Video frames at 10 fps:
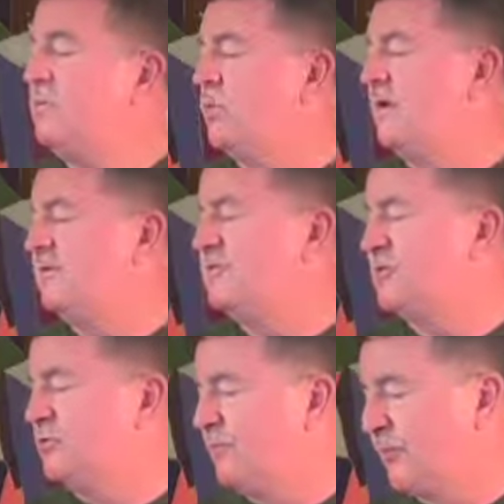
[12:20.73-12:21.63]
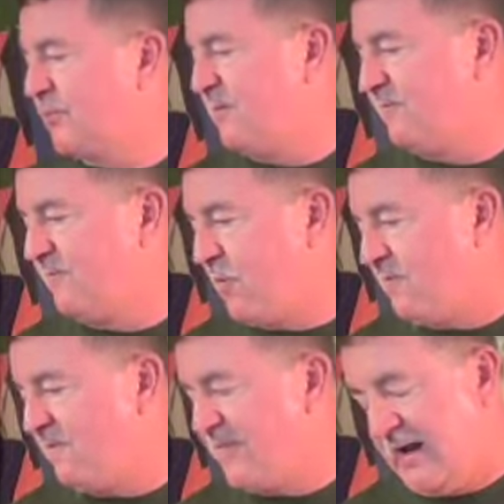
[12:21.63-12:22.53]
1, 2, 3, 4,
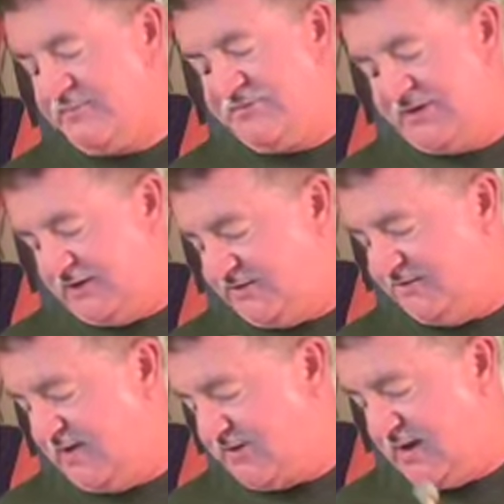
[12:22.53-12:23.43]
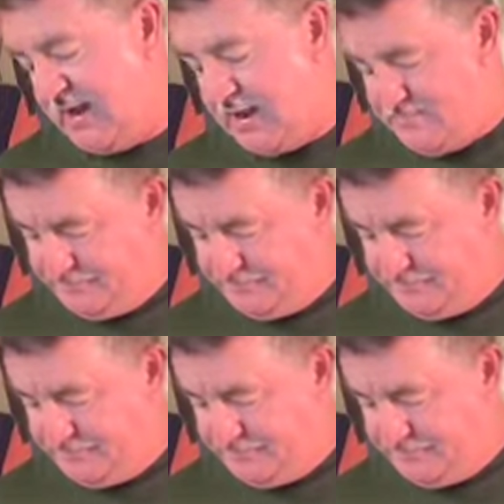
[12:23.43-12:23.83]
5, 6, 7, 8.